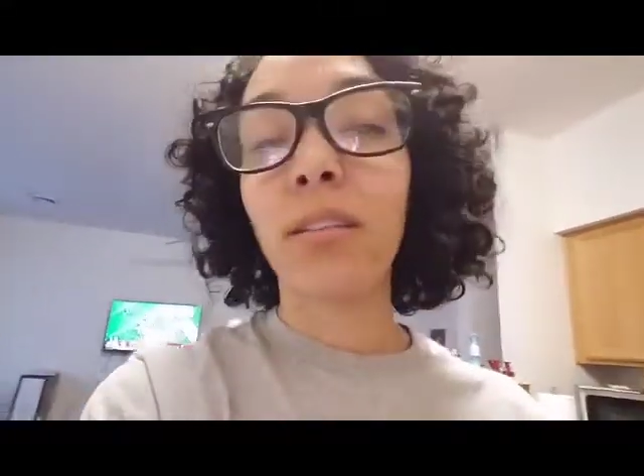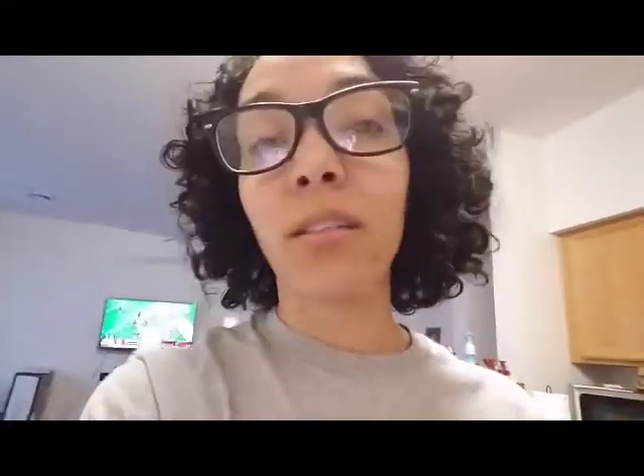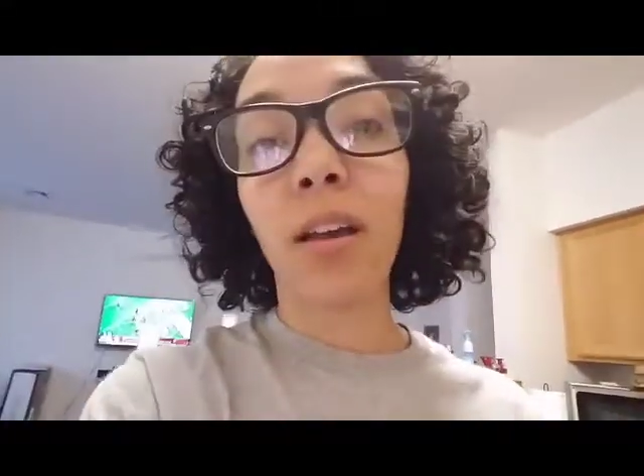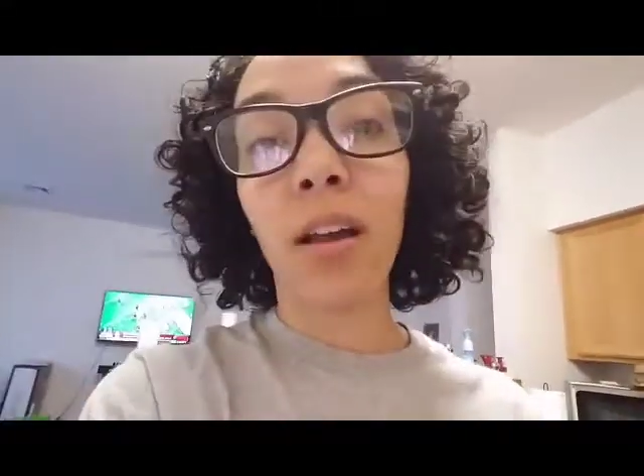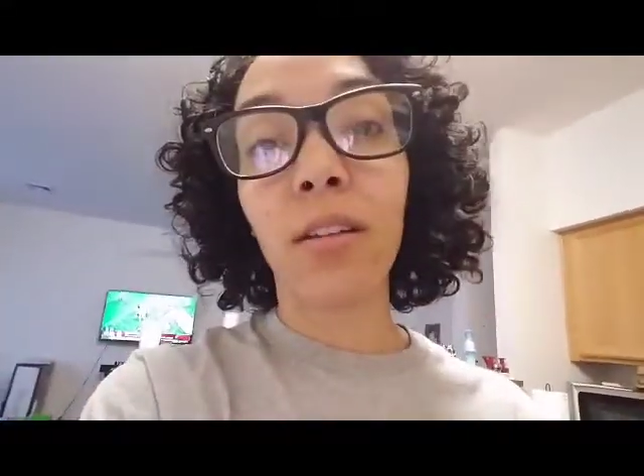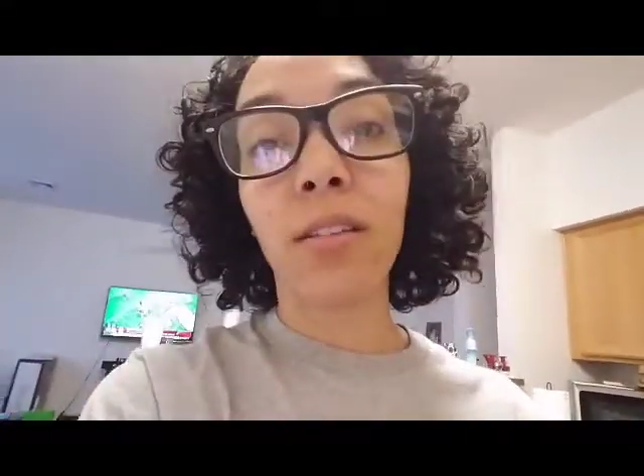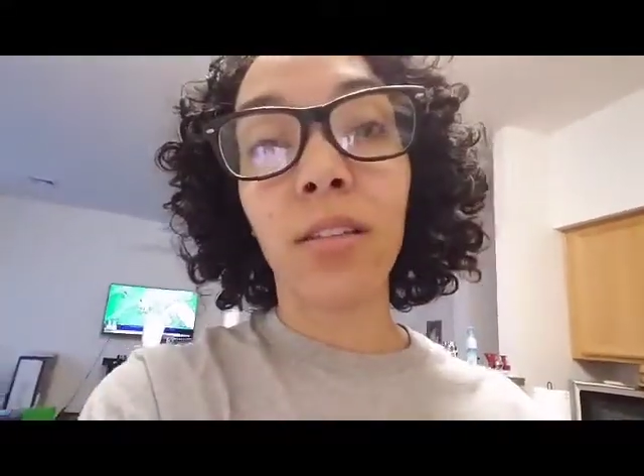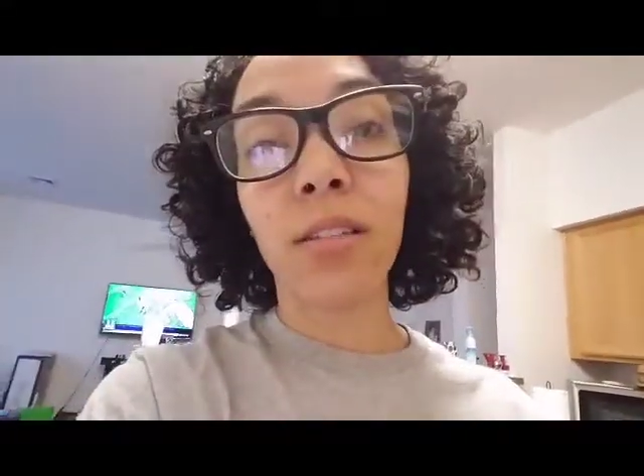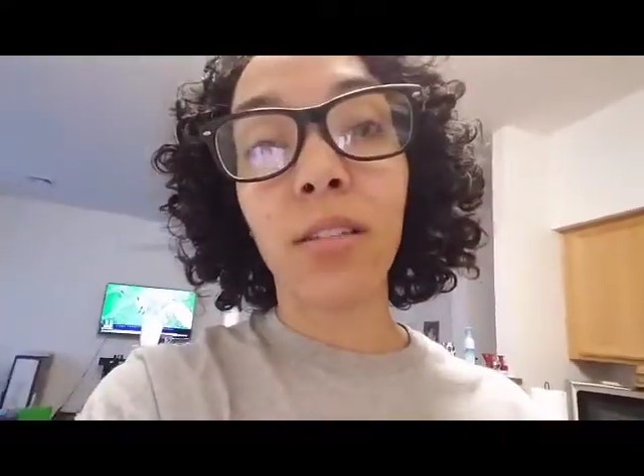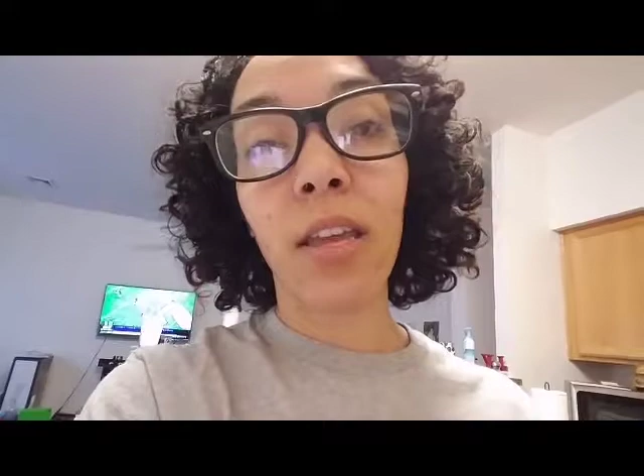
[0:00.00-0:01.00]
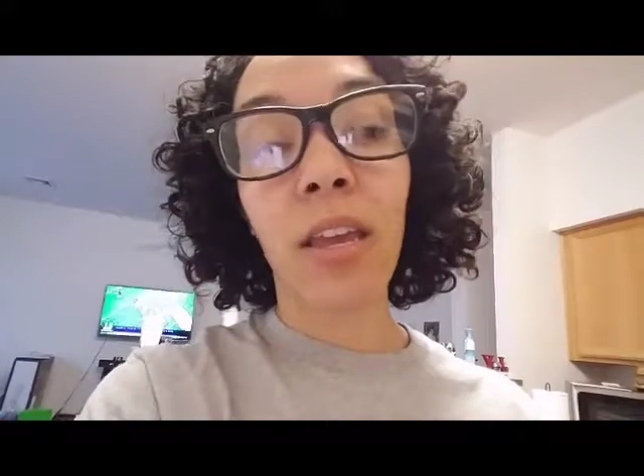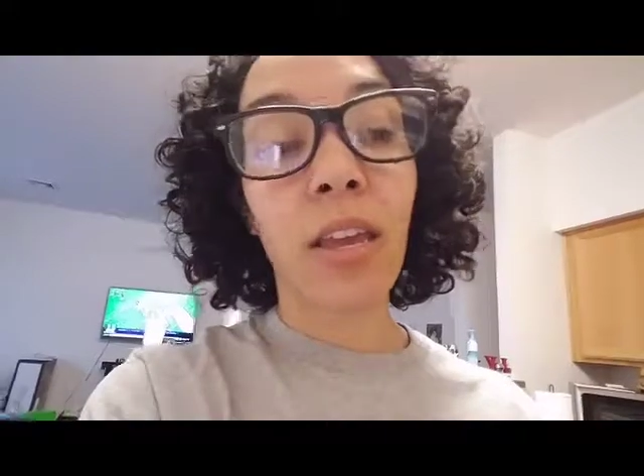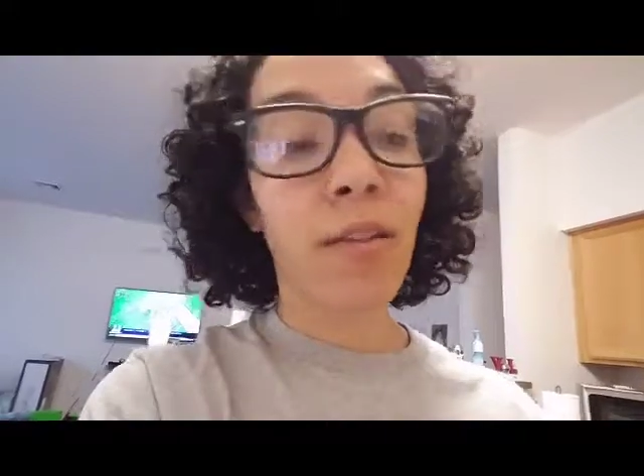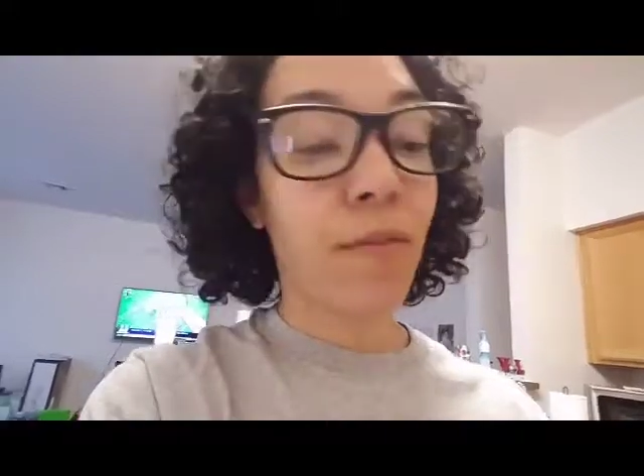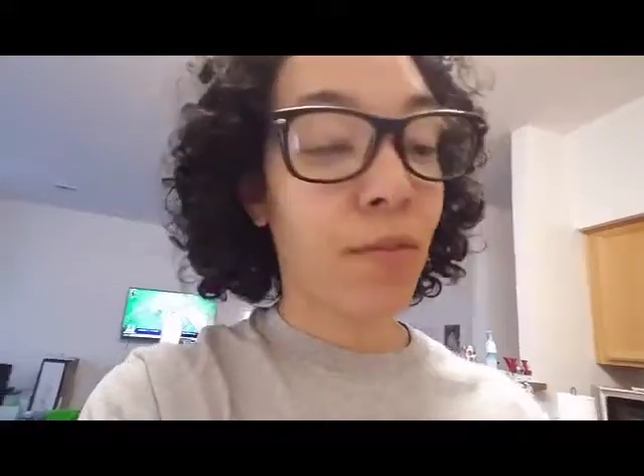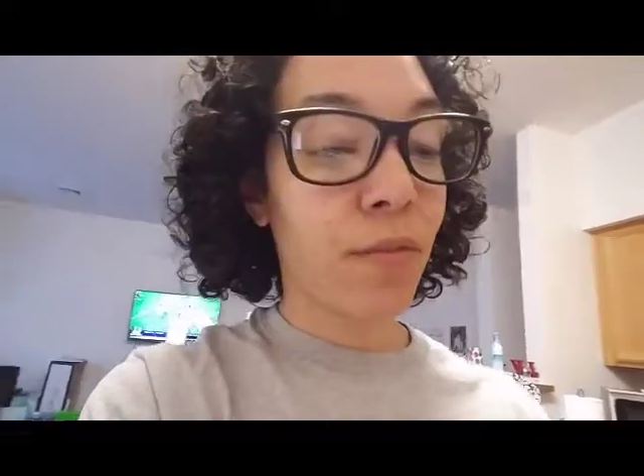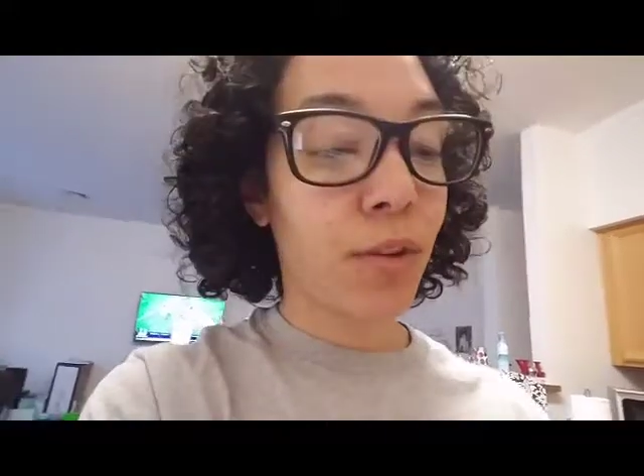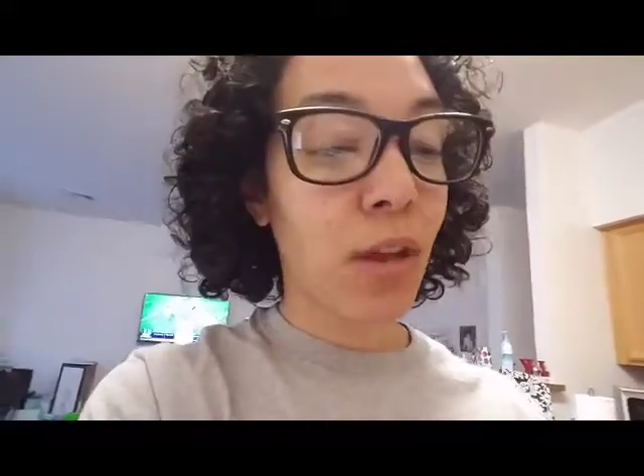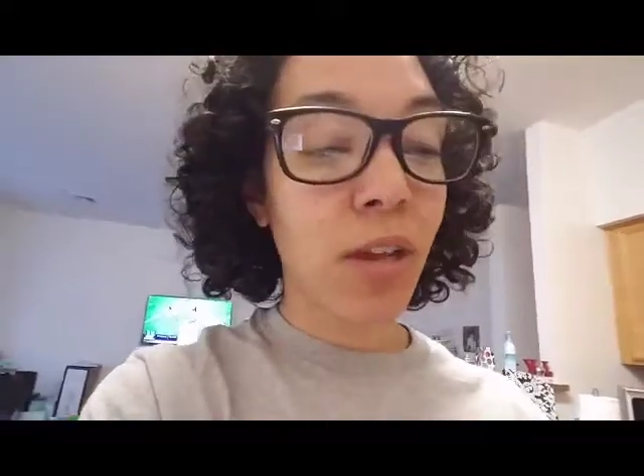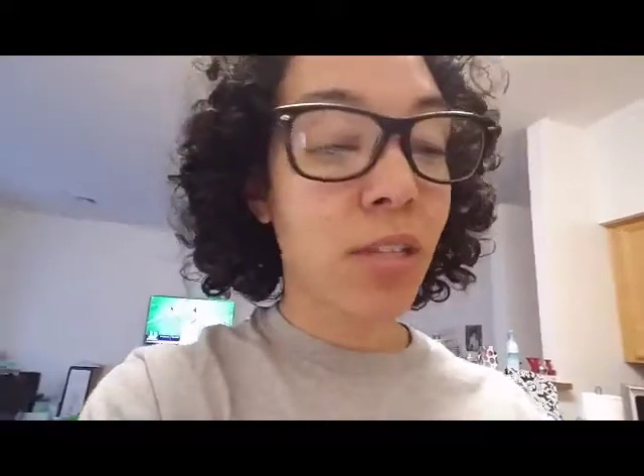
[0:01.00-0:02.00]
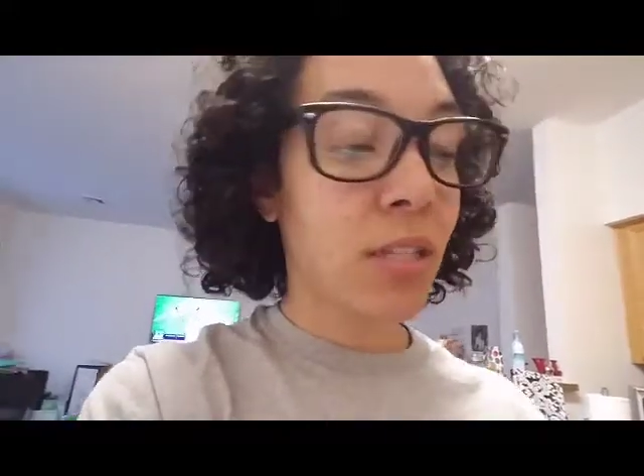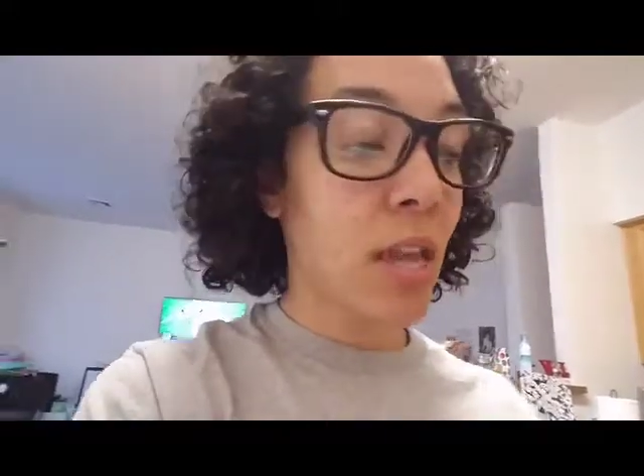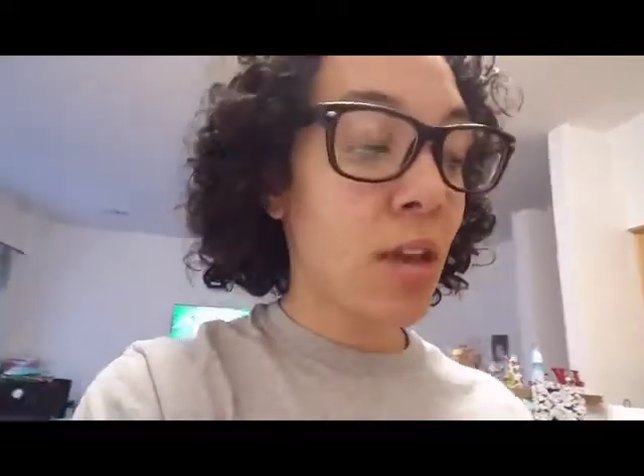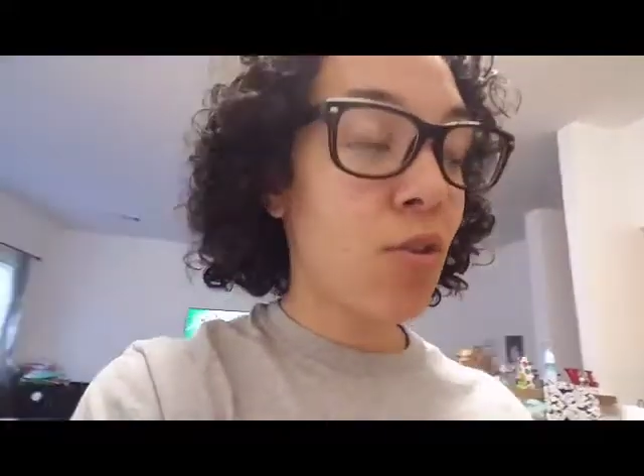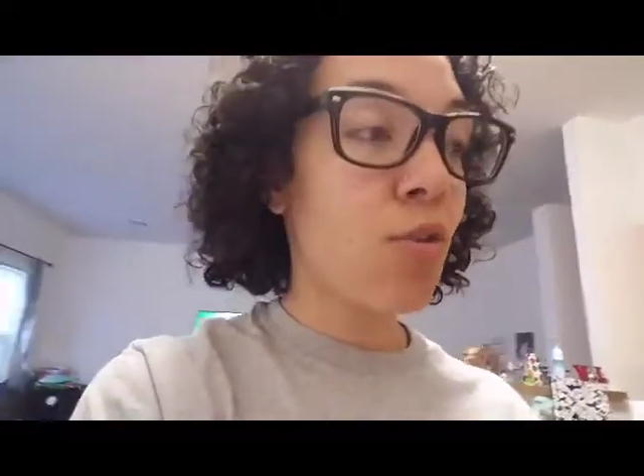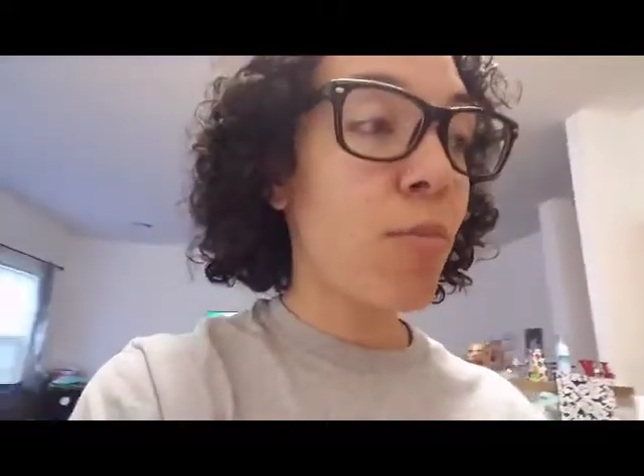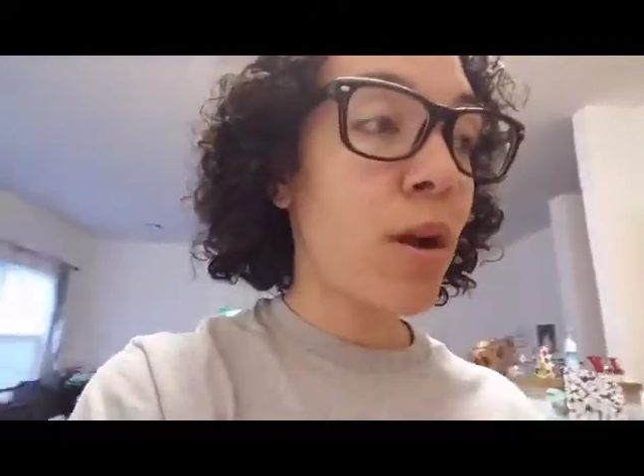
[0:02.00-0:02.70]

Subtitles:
y'all understand, but y'all stay-at-home